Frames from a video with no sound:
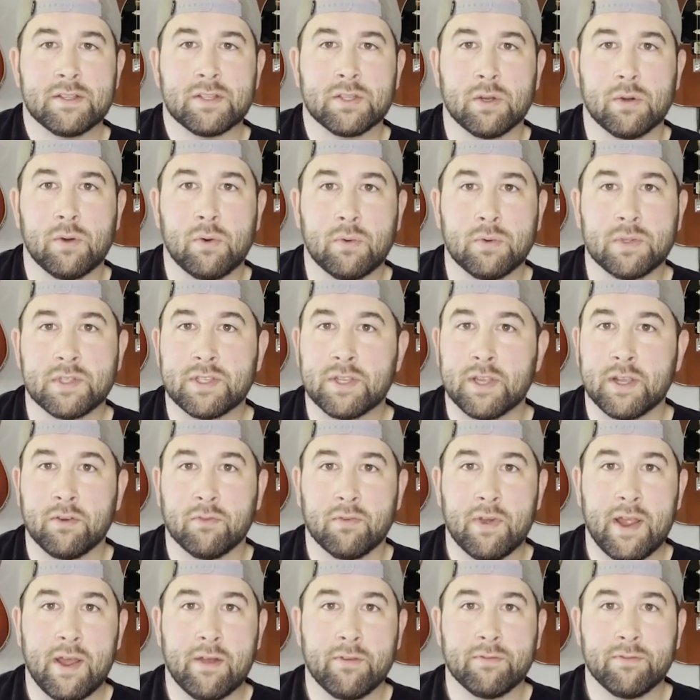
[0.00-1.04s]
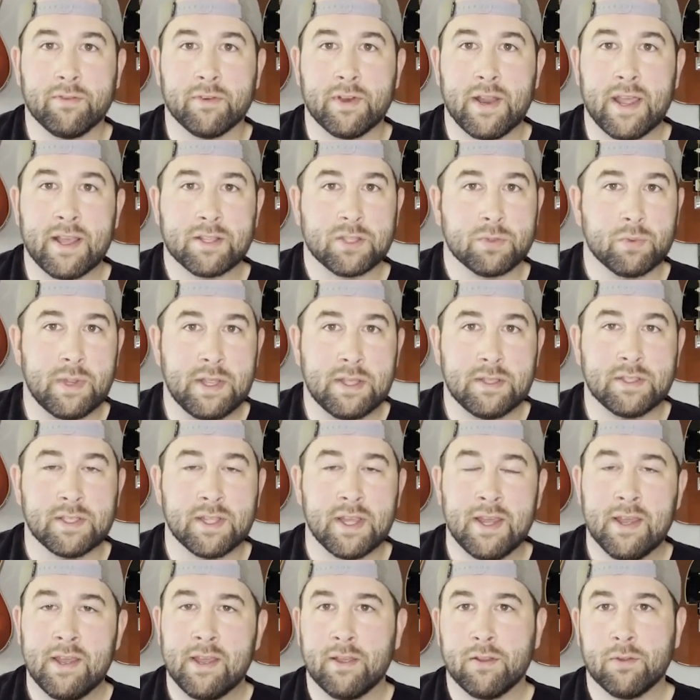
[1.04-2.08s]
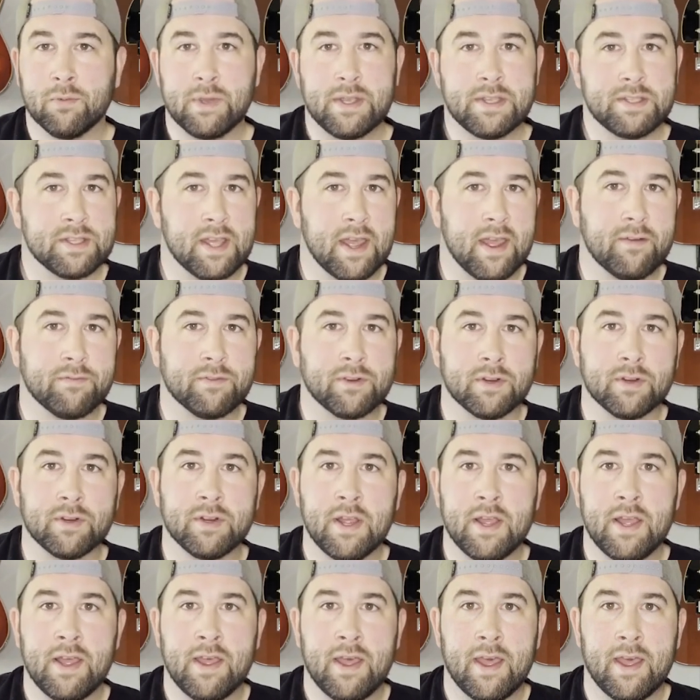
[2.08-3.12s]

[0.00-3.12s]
So stick around for next week's and the weeks after,